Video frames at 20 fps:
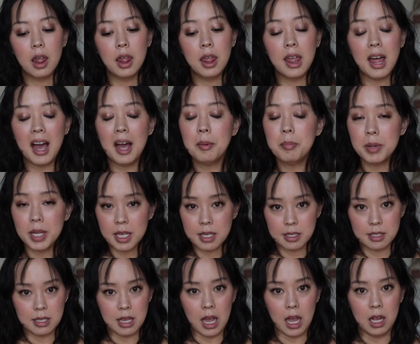That
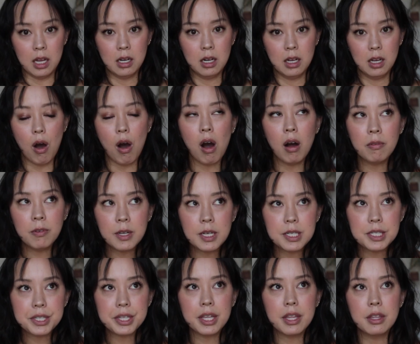being said,
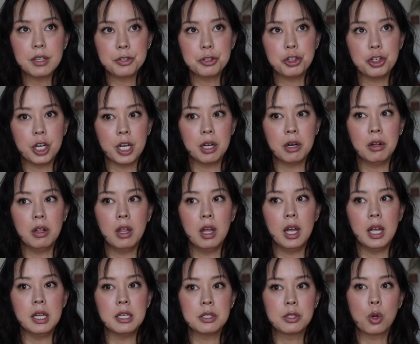obviously this
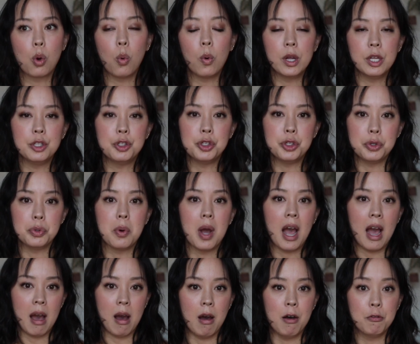channel is going to
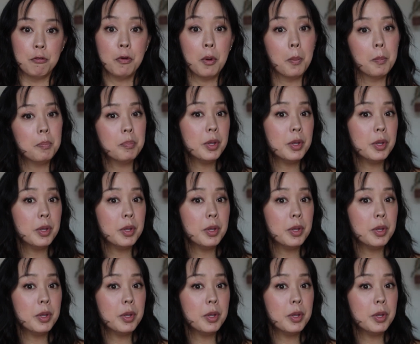have